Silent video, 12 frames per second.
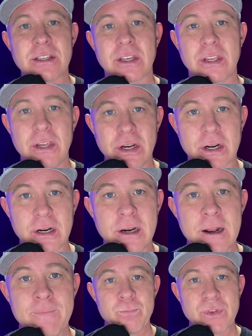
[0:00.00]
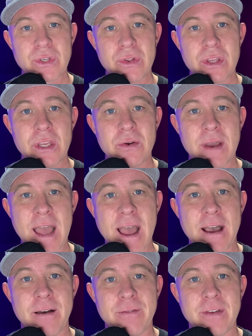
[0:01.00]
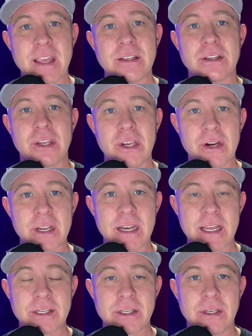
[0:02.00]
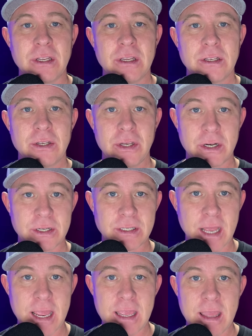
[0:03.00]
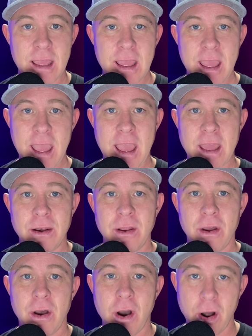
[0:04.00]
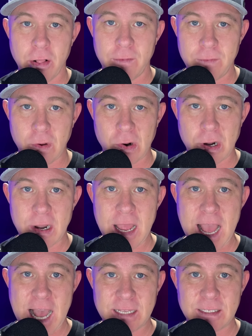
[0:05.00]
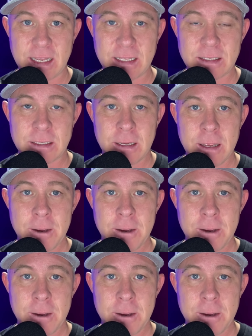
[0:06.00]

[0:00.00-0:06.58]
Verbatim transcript: secure so that you have a secure connection to your site and all of your assets.